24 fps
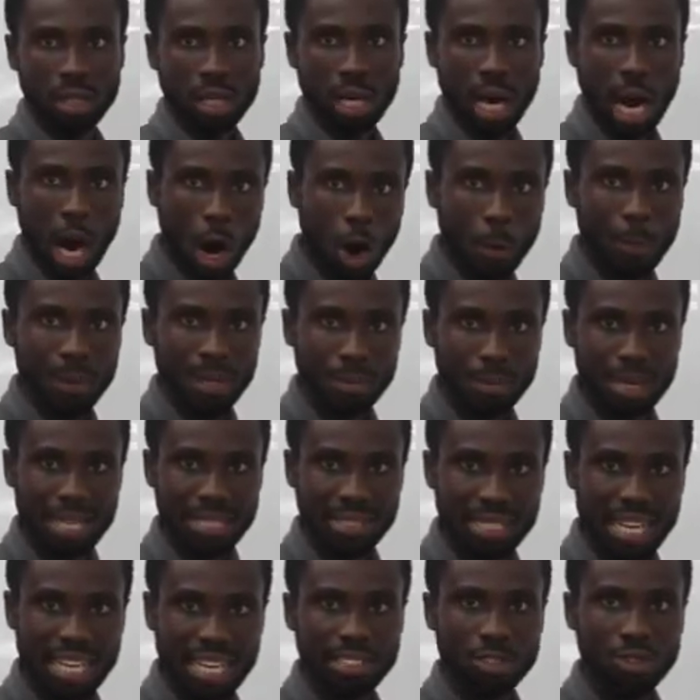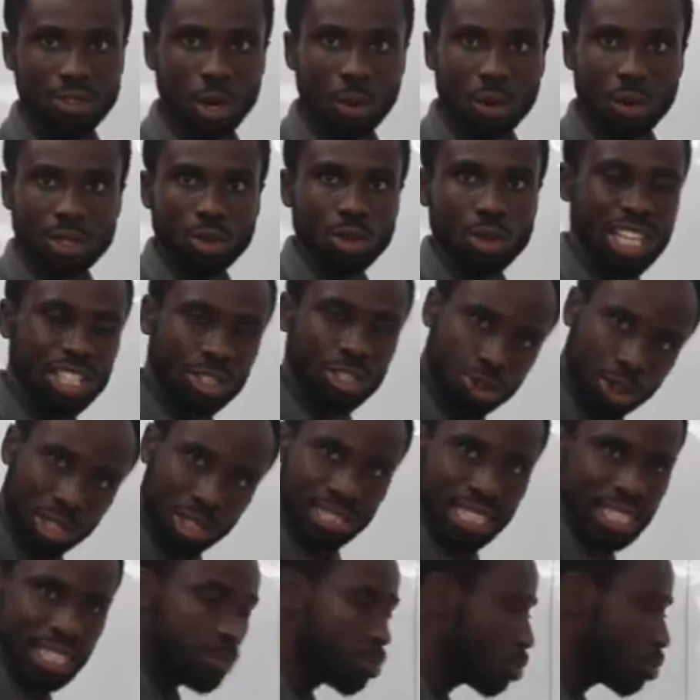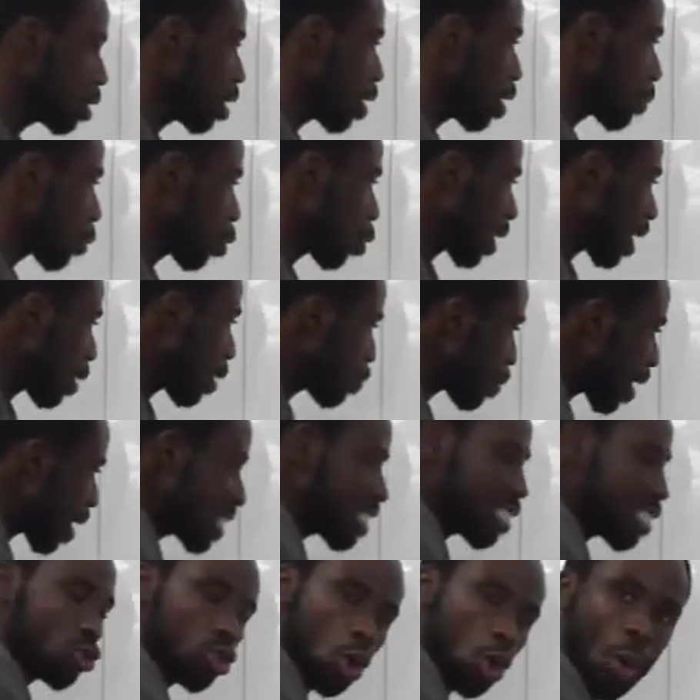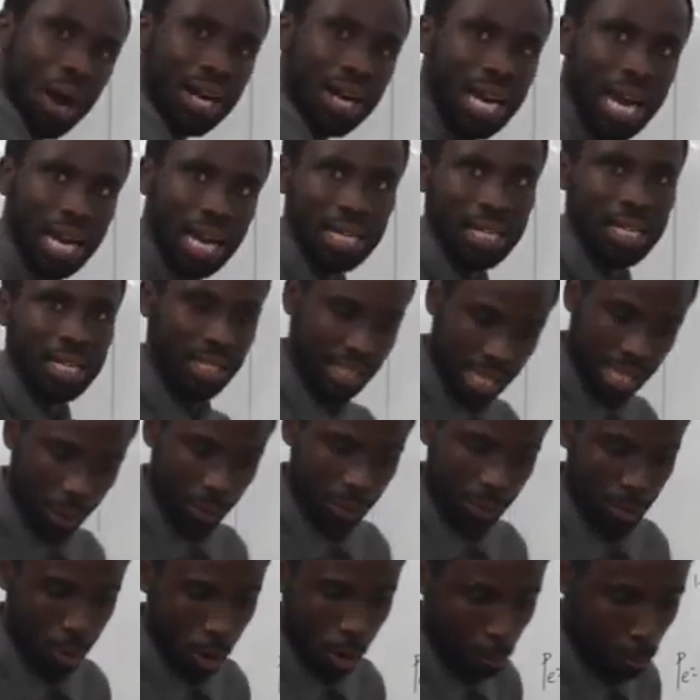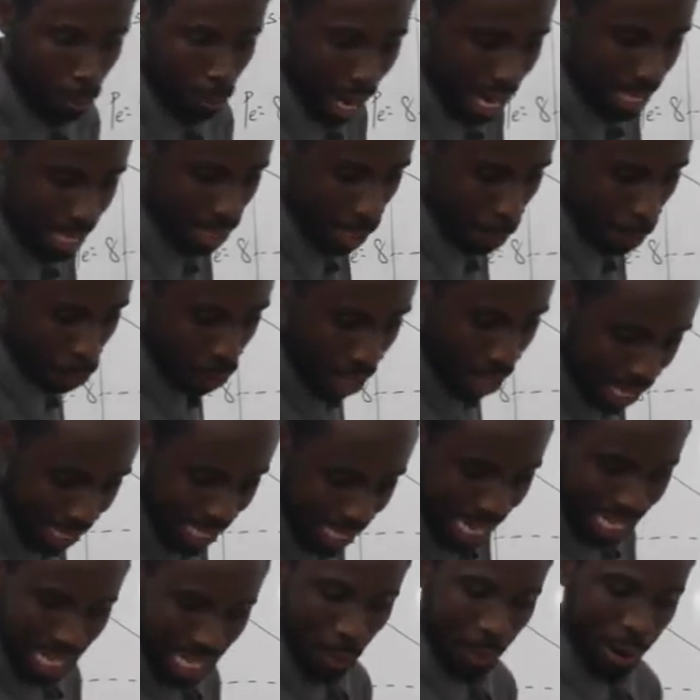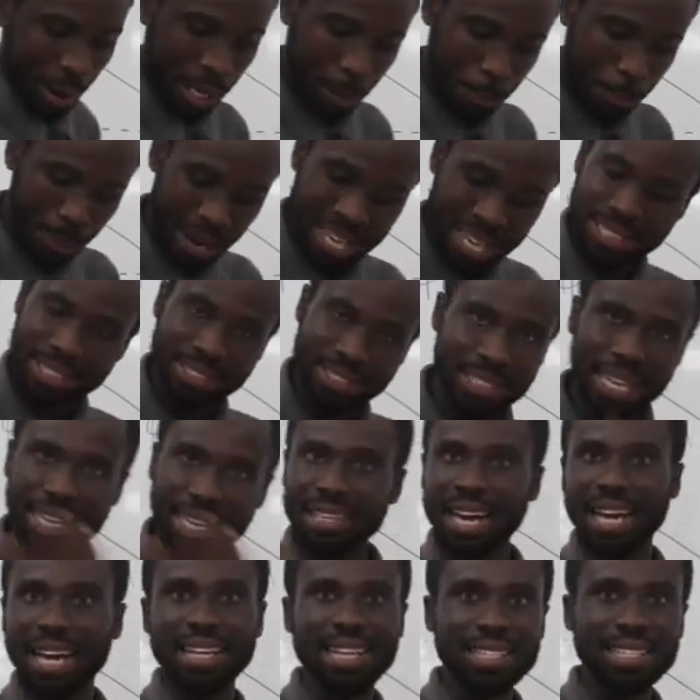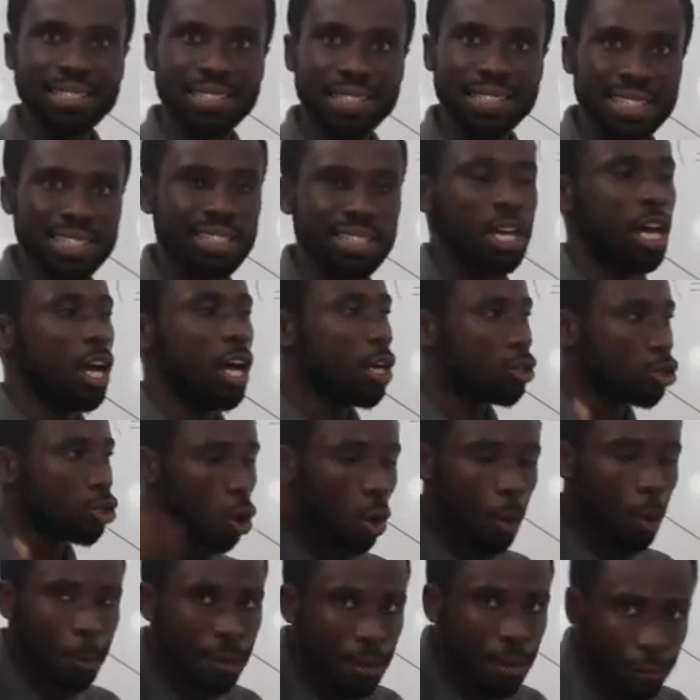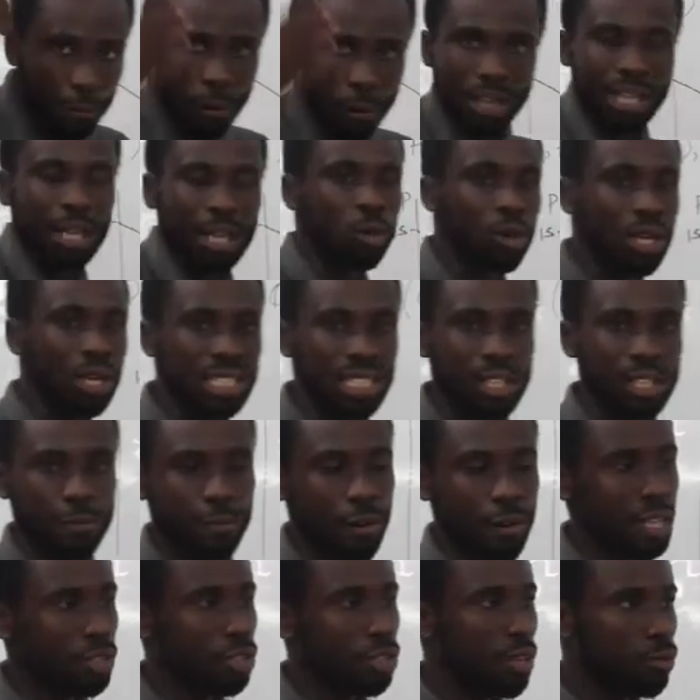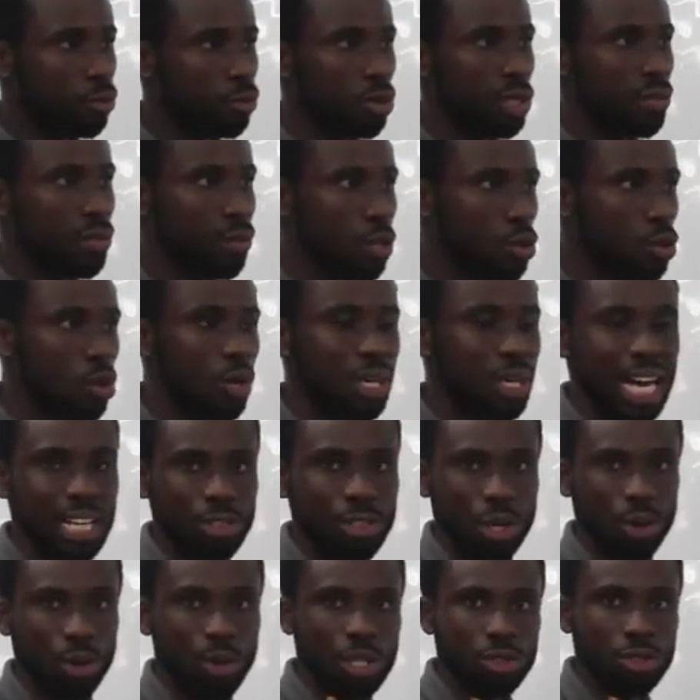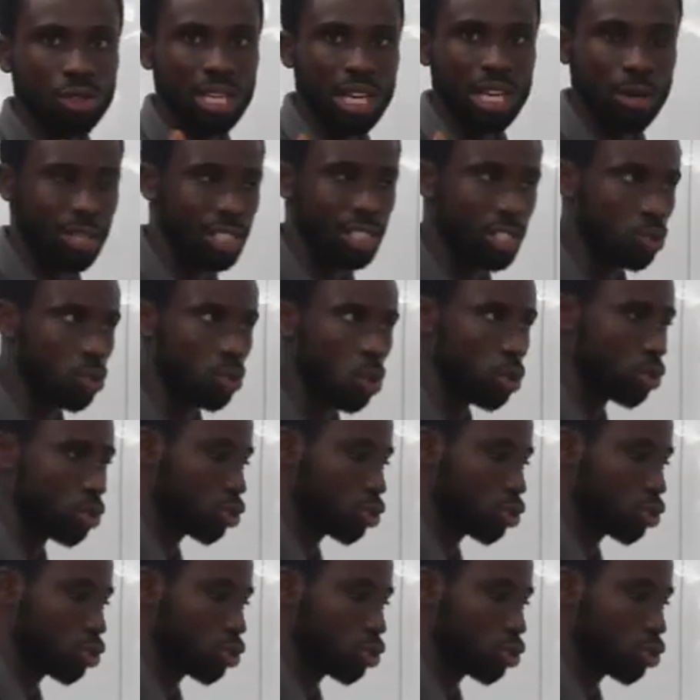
I hope it makes sense. You are going to get shortage because the price is lower than the equilibrium price. And the other one, the price is 10 Ghana cedis. So before calculating for it, you have to even know that you are going to get what is called